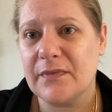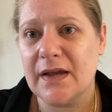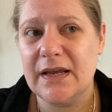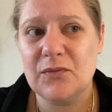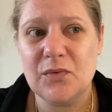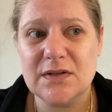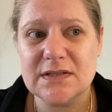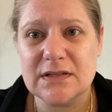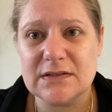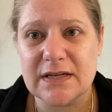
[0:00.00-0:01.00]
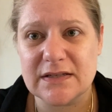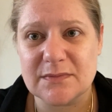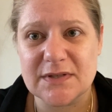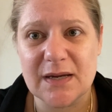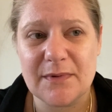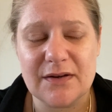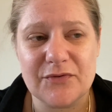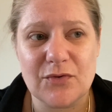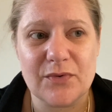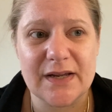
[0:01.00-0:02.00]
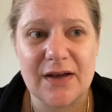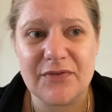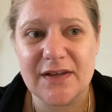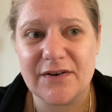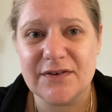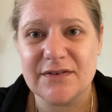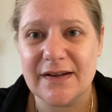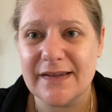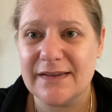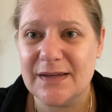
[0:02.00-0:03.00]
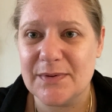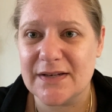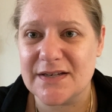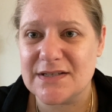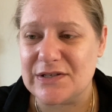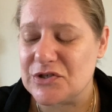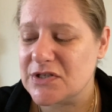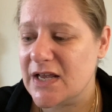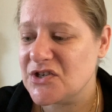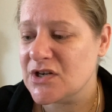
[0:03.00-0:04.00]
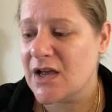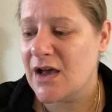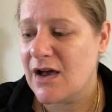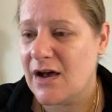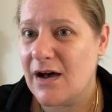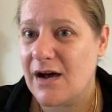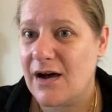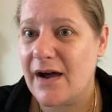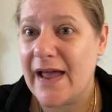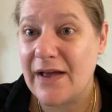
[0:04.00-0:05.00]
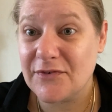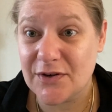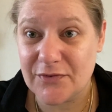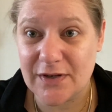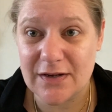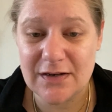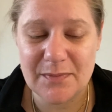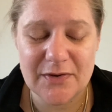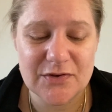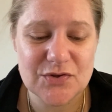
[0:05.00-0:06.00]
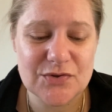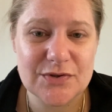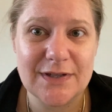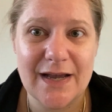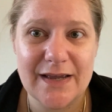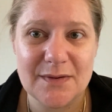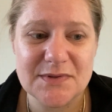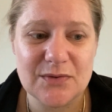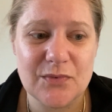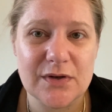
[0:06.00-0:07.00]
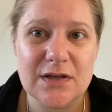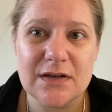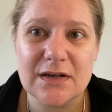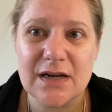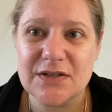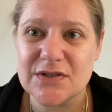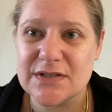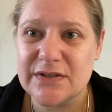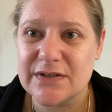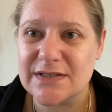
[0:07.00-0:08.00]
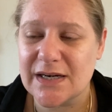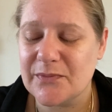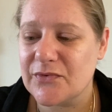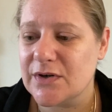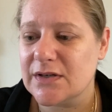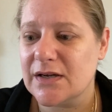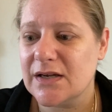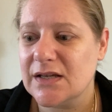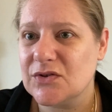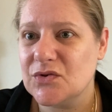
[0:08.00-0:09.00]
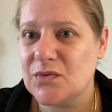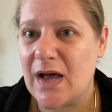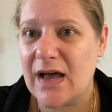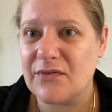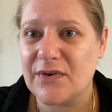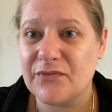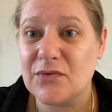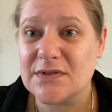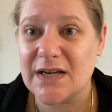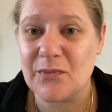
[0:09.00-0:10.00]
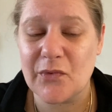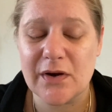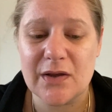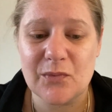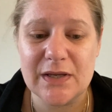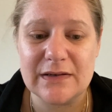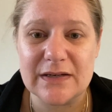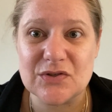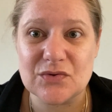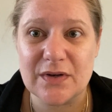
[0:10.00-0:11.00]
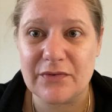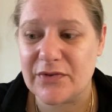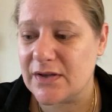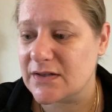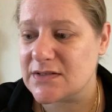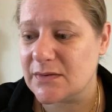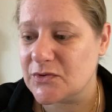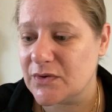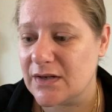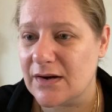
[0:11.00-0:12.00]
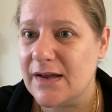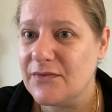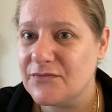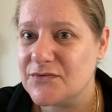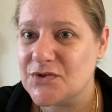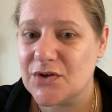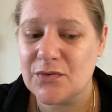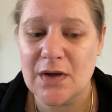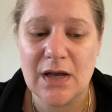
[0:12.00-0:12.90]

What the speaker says: It will still take some time, and if you already have the yarn, like, keep it nice in your stash. I have not forgotten about the tutorial. I am still working on it. I just need the time for it. I do have a full-time working week next to everything else I'm doing in life. So